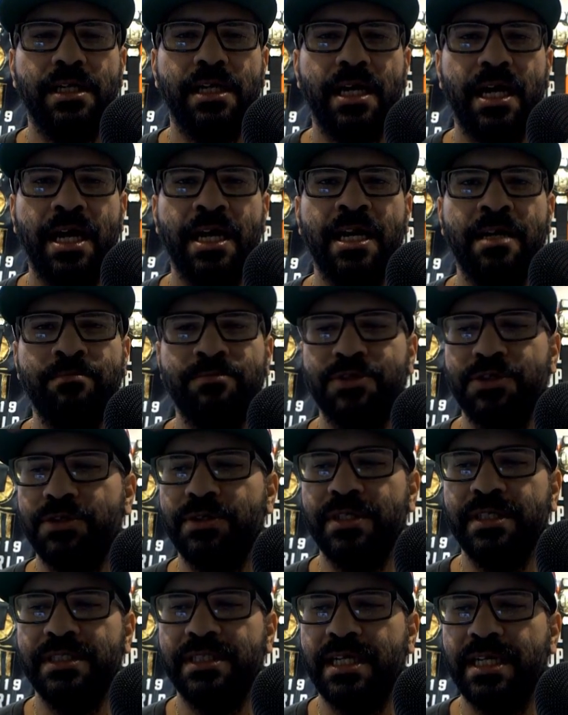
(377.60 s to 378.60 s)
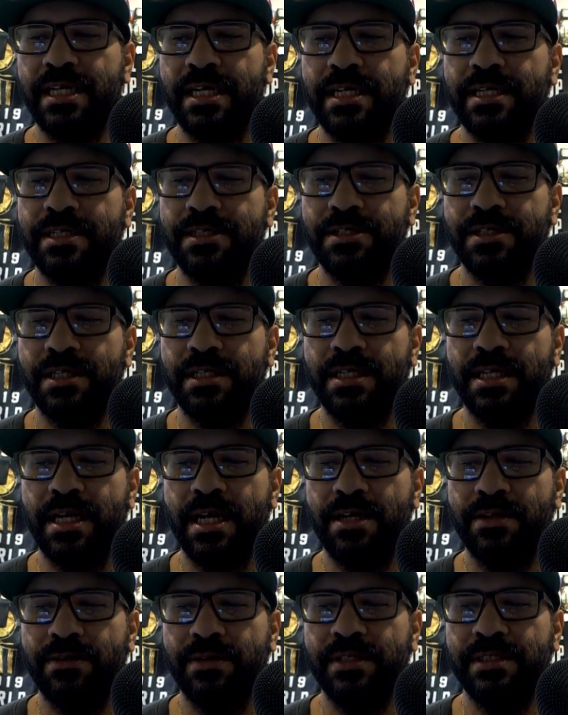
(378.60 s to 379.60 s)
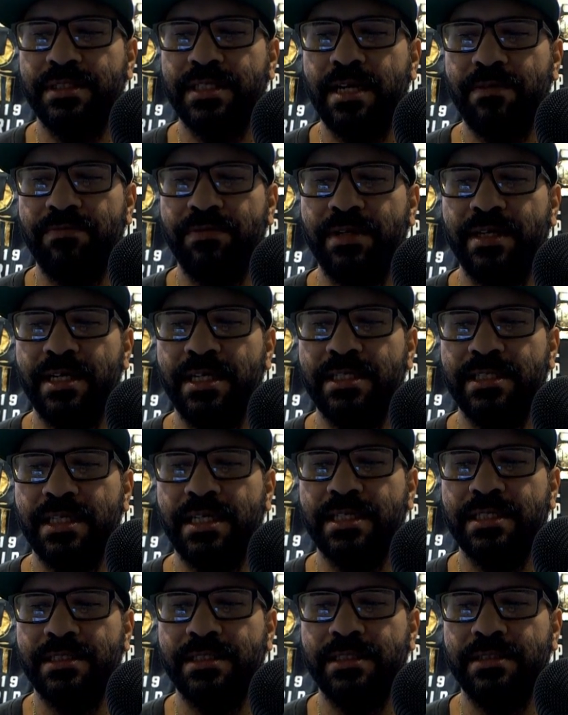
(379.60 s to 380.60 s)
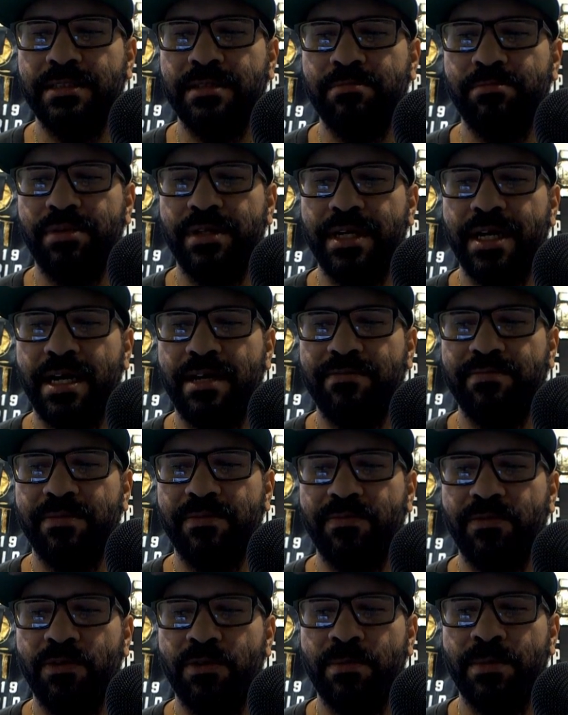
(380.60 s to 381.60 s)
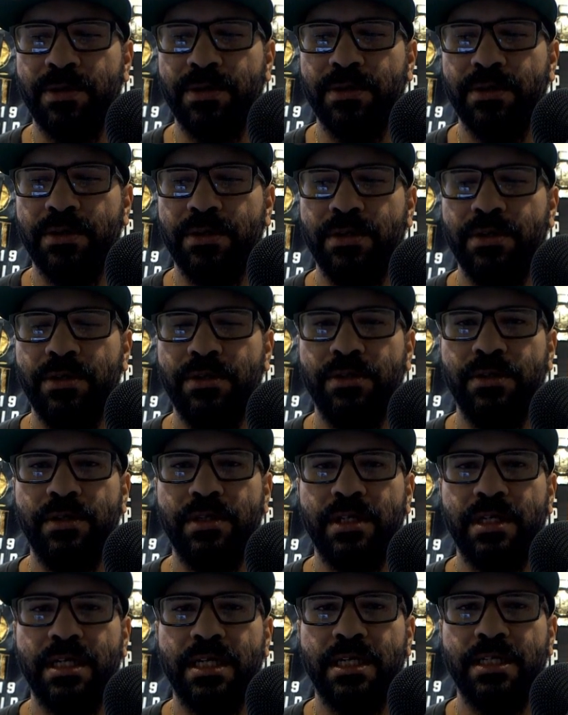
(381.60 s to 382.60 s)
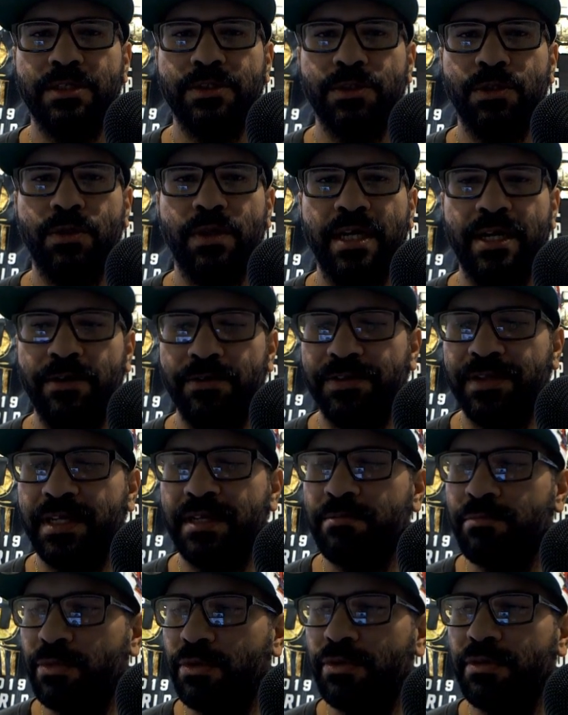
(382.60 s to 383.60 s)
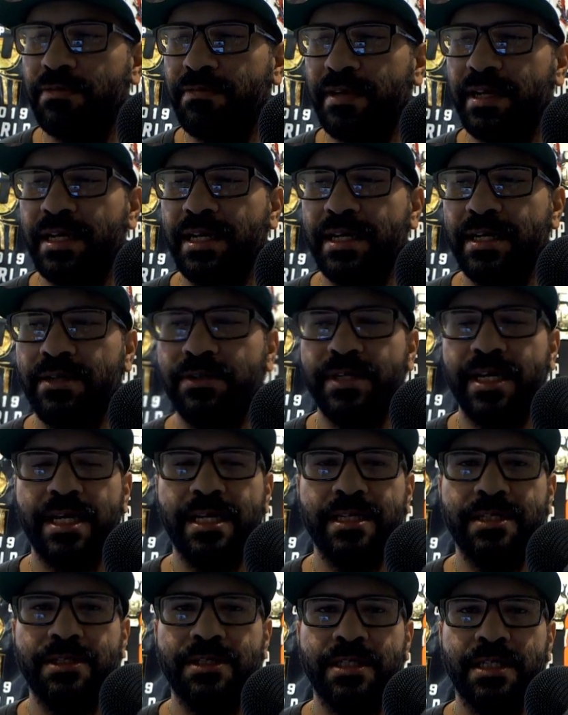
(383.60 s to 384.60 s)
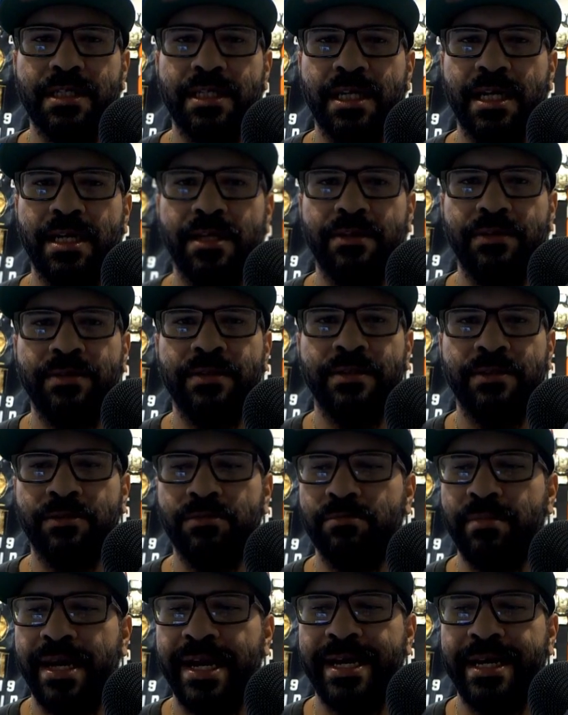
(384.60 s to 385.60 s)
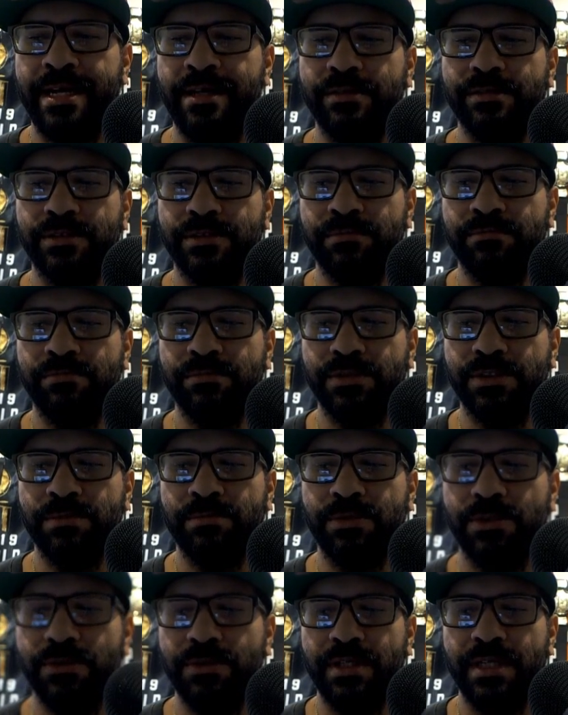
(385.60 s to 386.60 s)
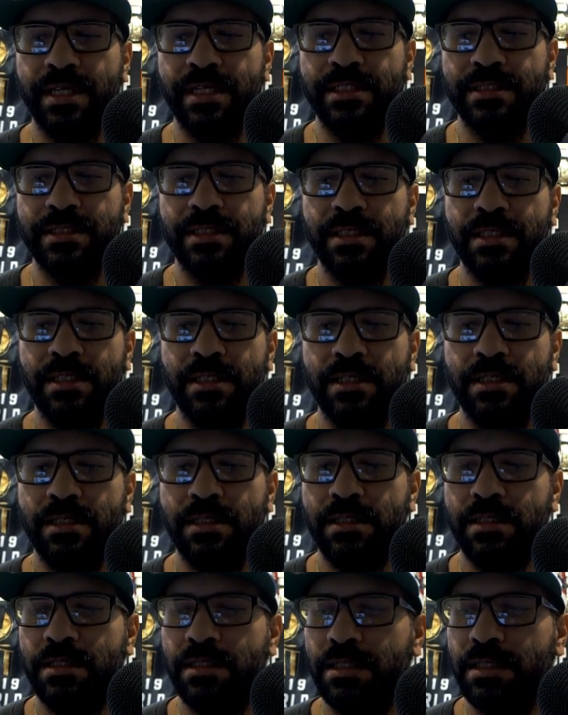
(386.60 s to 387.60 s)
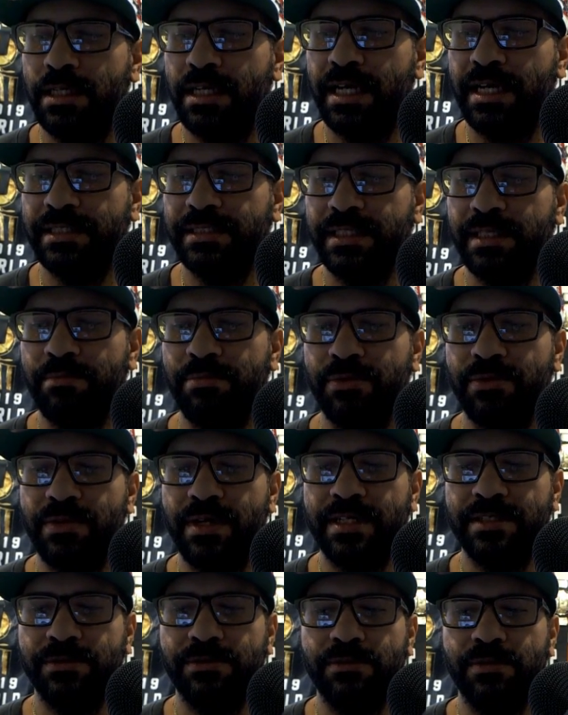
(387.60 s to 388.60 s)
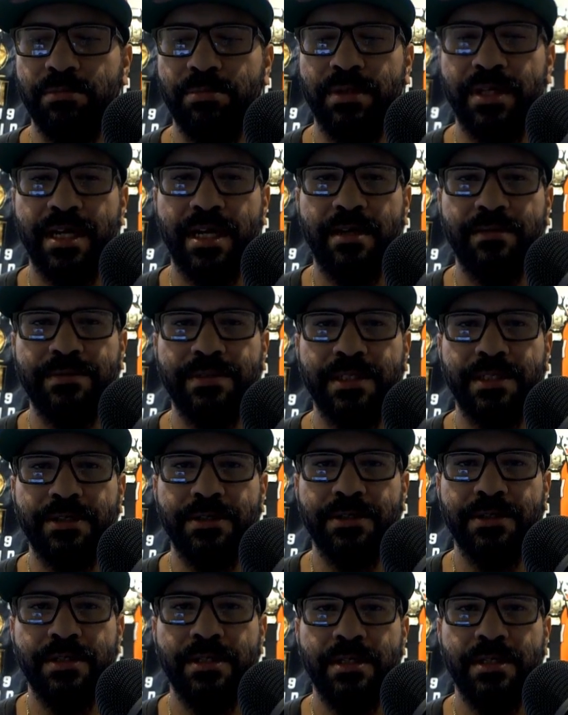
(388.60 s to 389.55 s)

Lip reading: and I'm sure he's going to get his shit together. He's a consistent playoff performer. So healthy and motivated, he'll get his shit together and he'll bang out some good hits as they progress through the playoffs here.